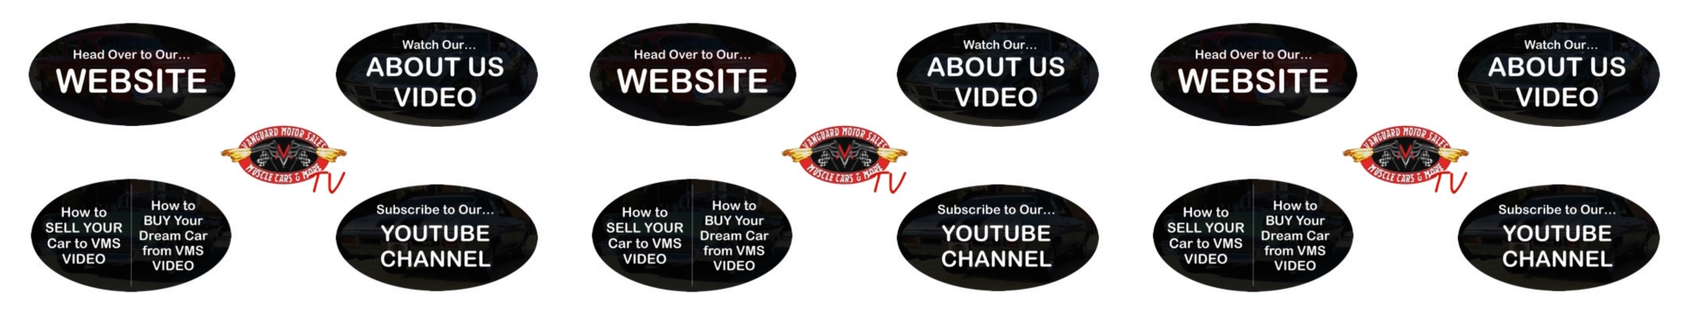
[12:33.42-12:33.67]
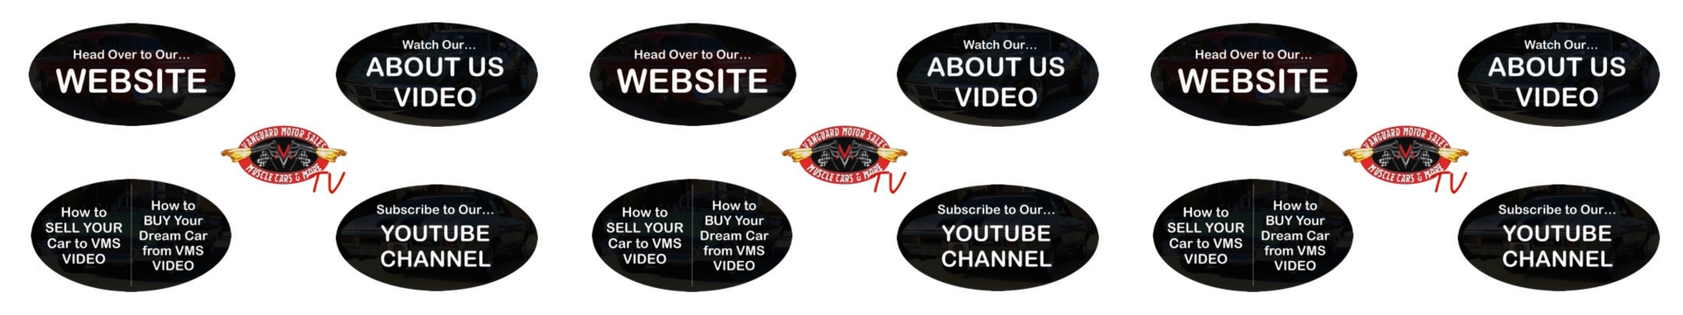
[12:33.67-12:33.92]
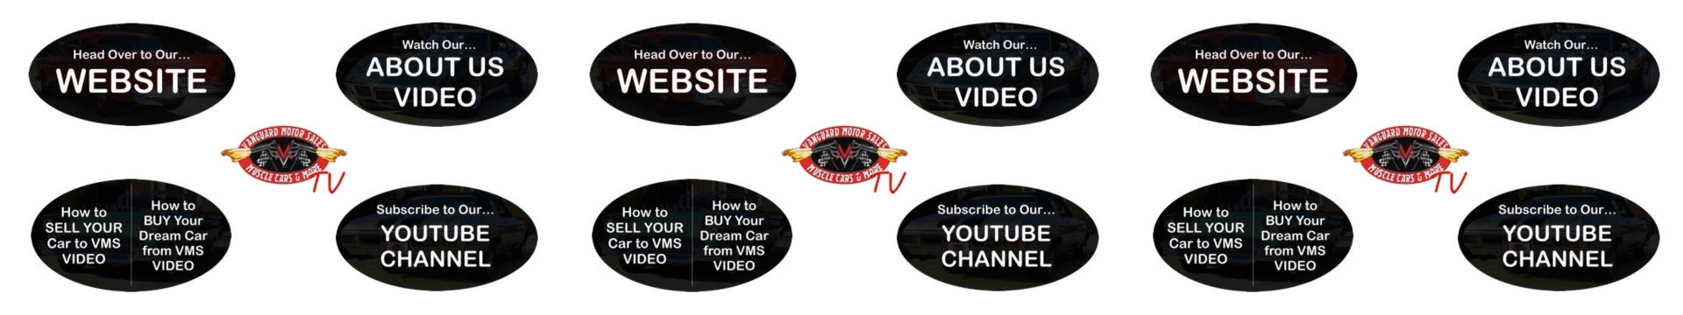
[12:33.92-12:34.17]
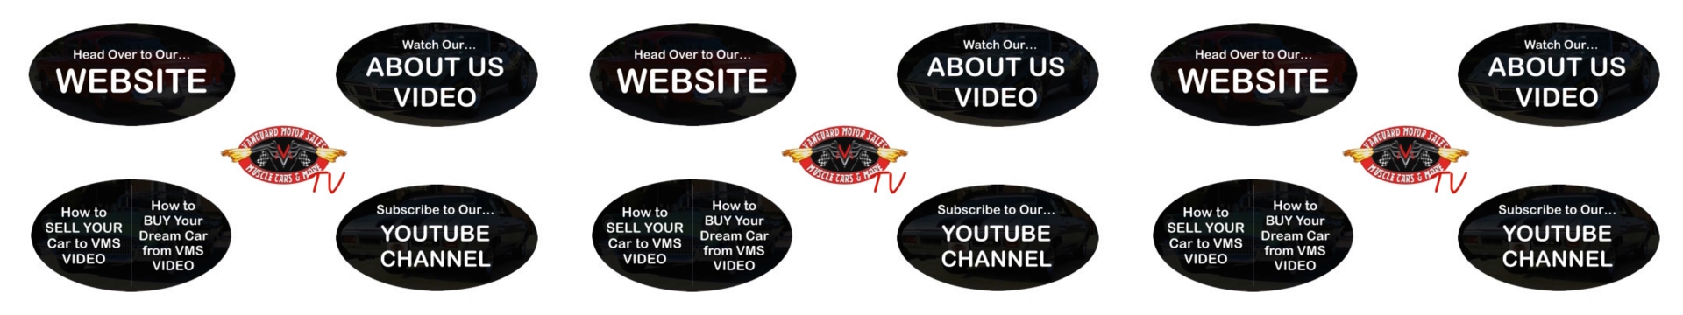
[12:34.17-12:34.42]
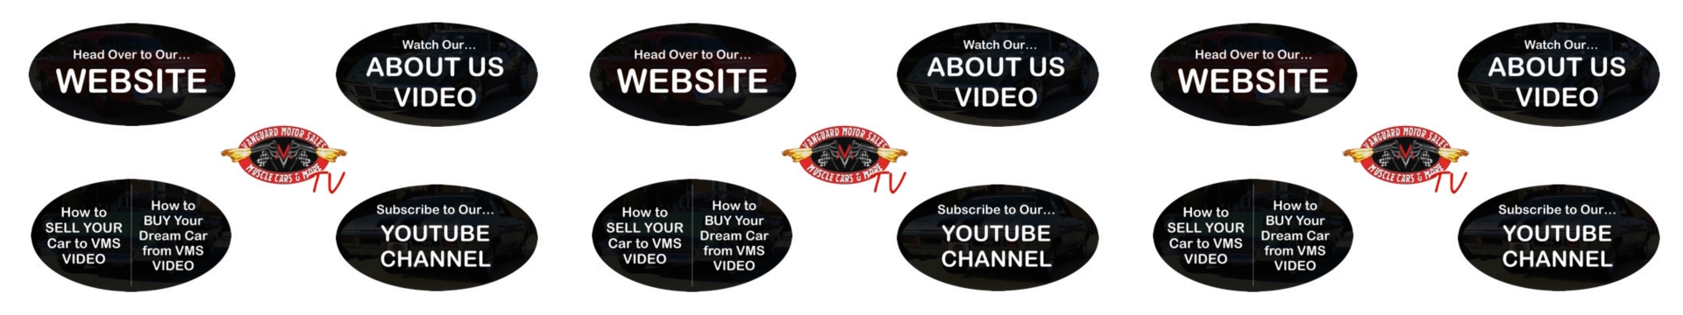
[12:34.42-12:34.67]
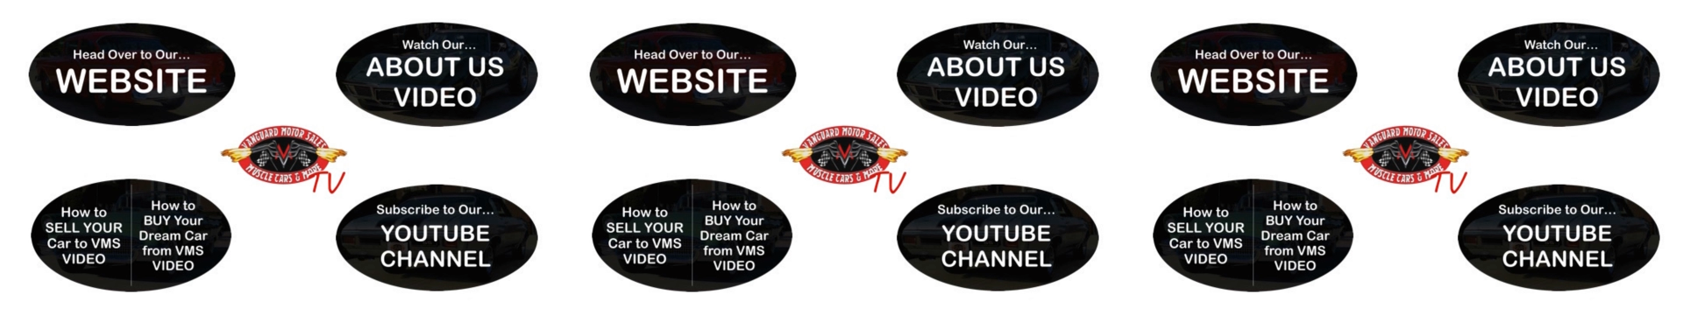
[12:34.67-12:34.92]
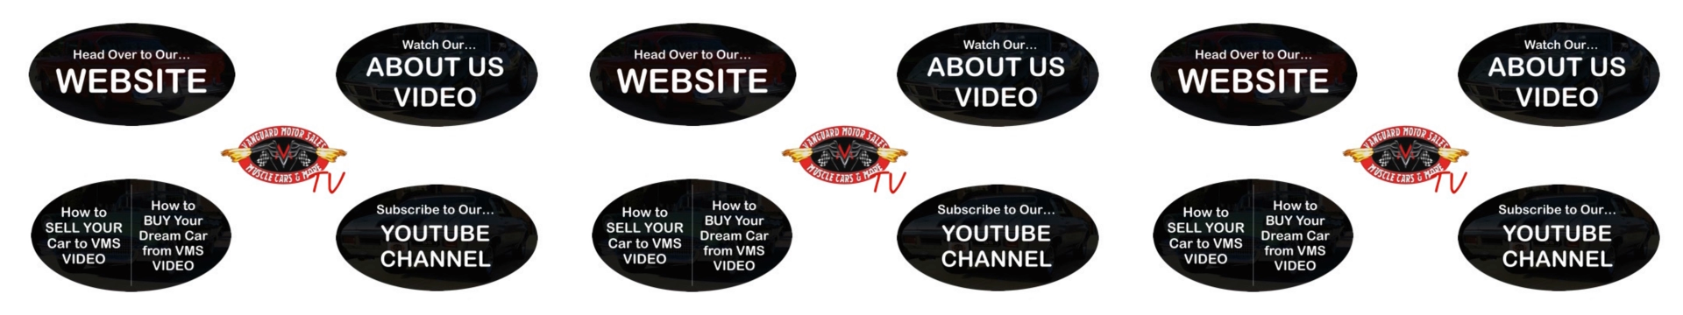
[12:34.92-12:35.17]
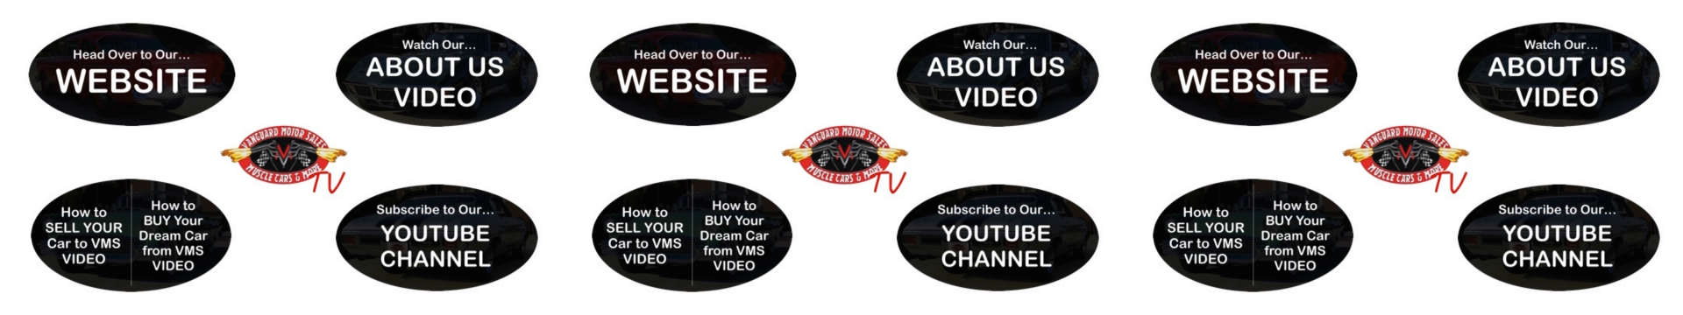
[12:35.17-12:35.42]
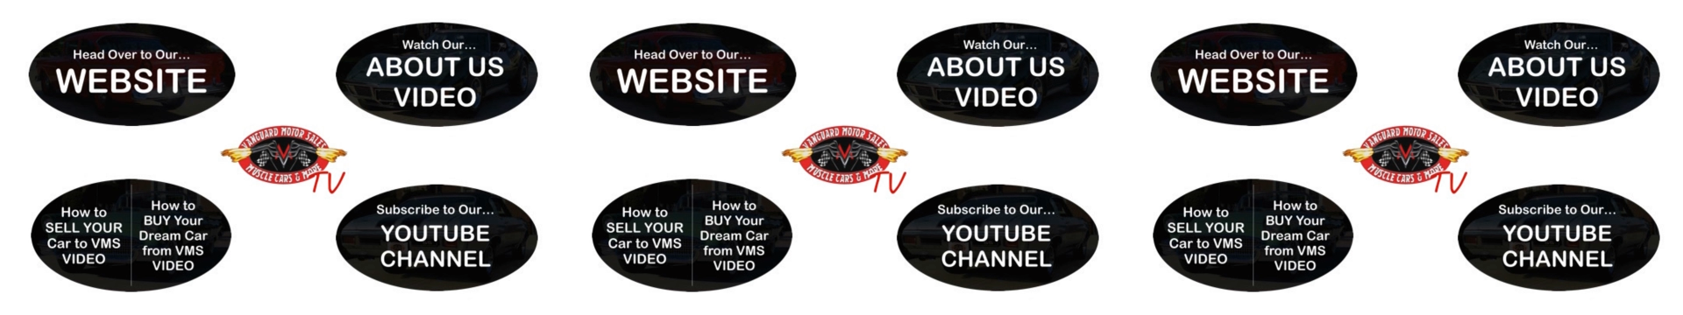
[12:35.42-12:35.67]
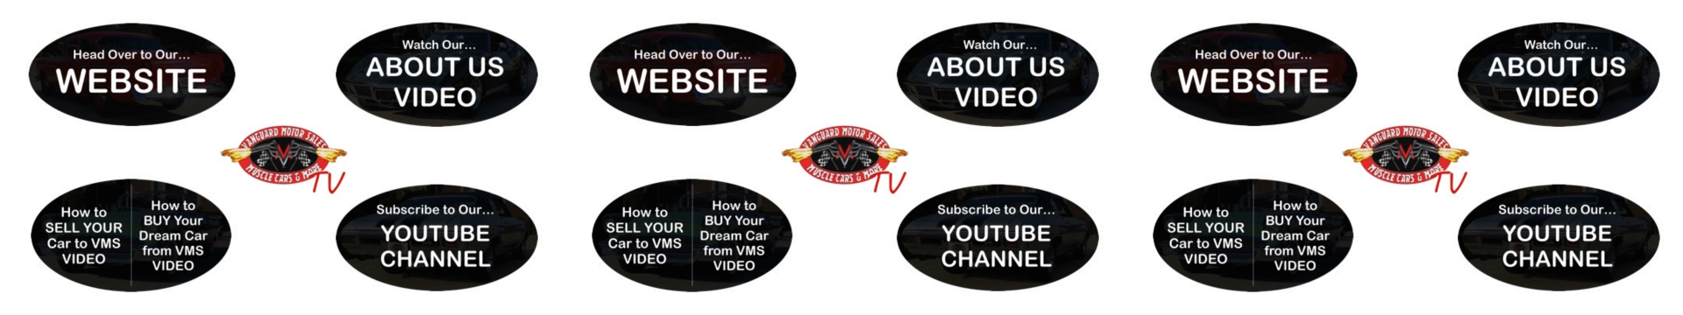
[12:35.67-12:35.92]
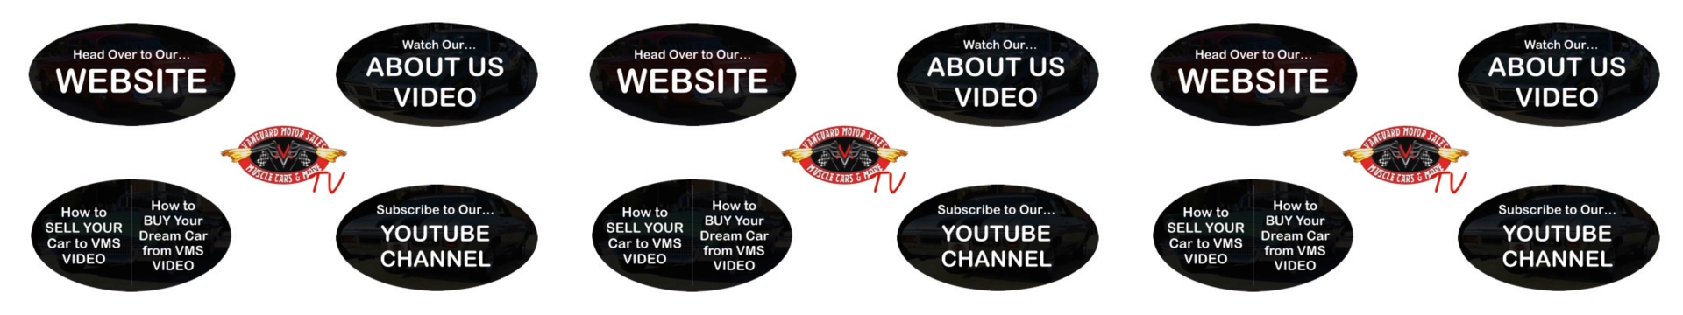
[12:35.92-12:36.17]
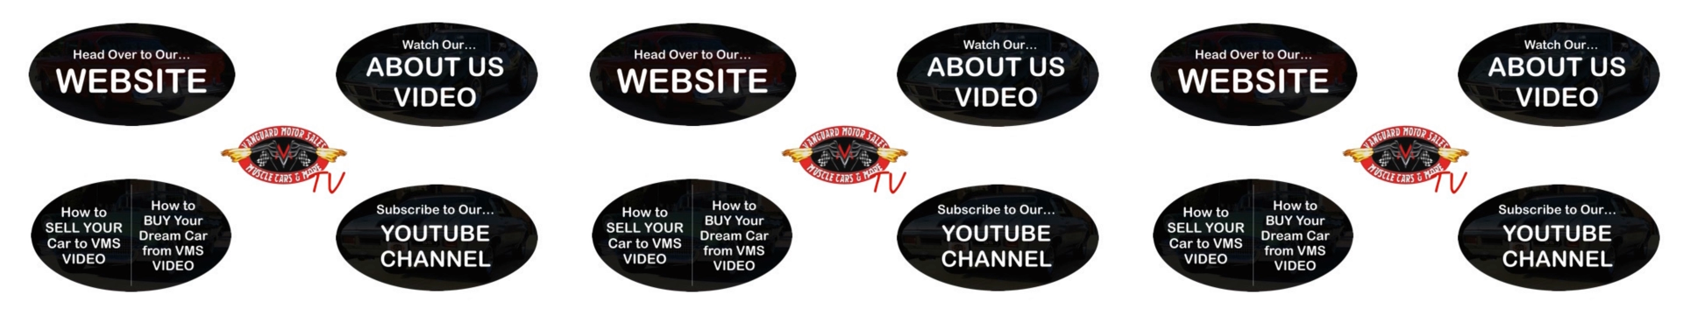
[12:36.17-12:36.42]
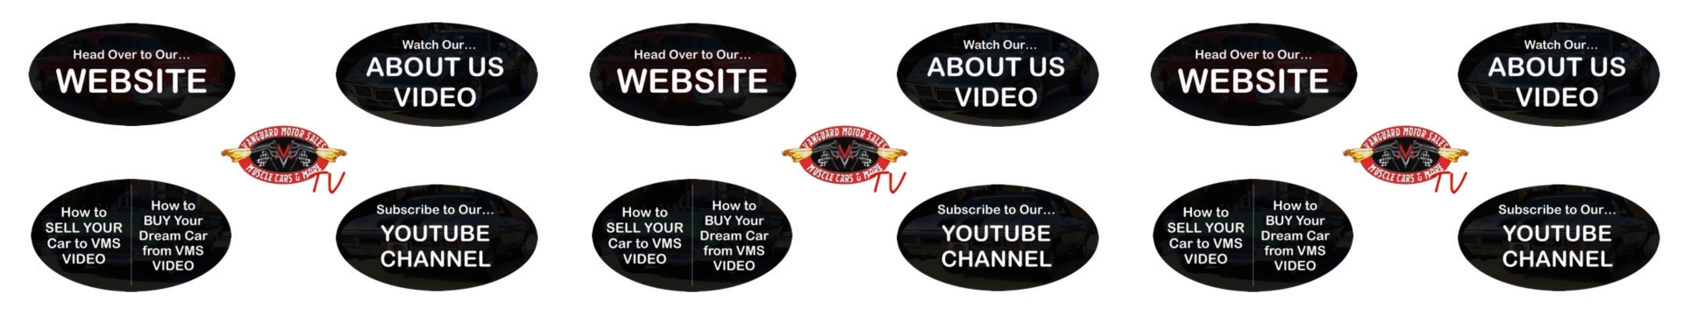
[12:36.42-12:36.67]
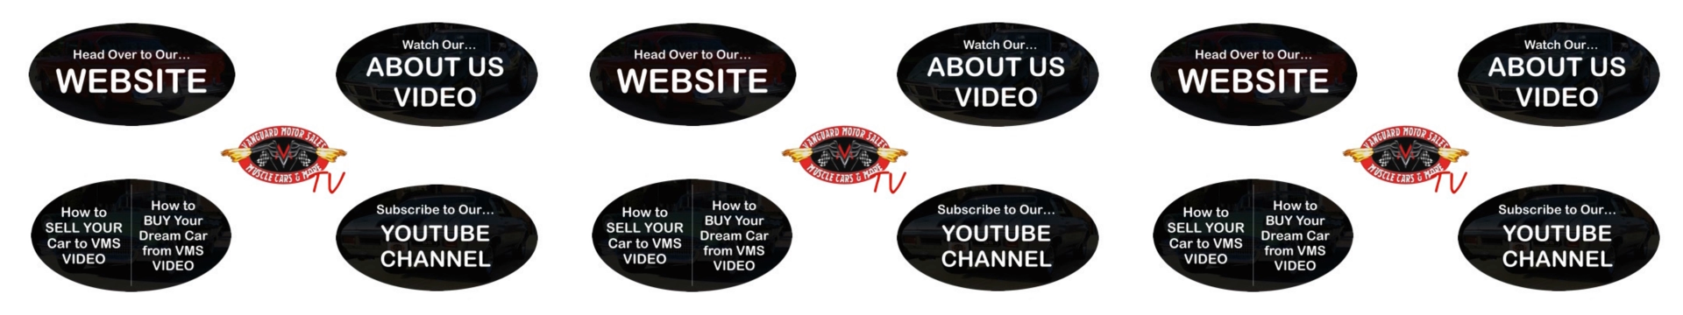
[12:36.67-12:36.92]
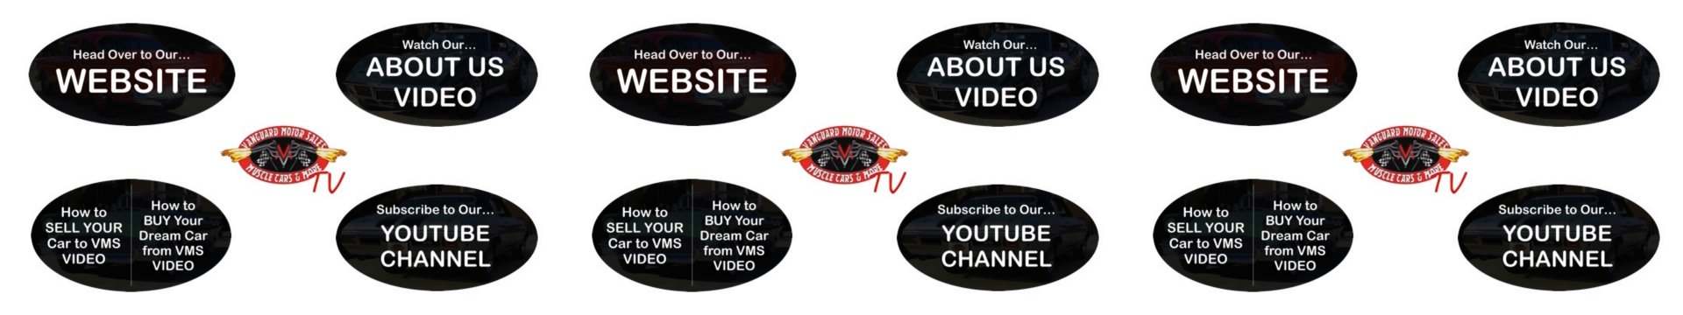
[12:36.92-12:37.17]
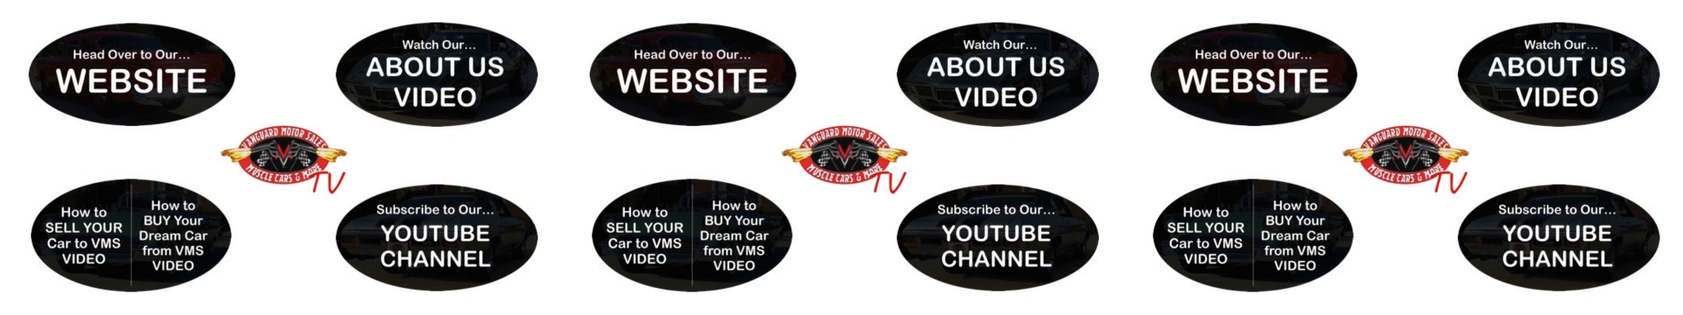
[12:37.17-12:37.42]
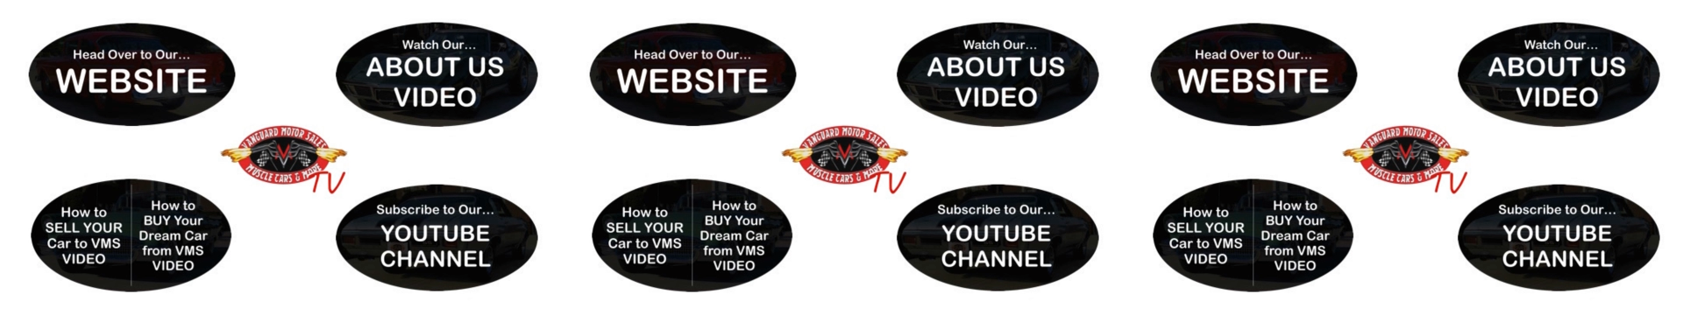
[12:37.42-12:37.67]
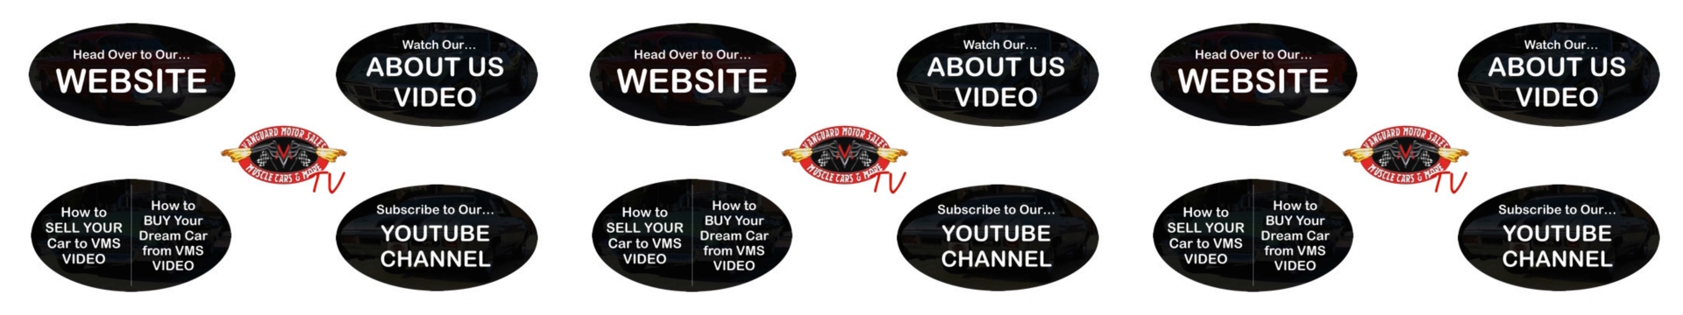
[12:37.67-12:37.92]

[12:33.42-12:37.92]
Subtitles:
(no speaker visible)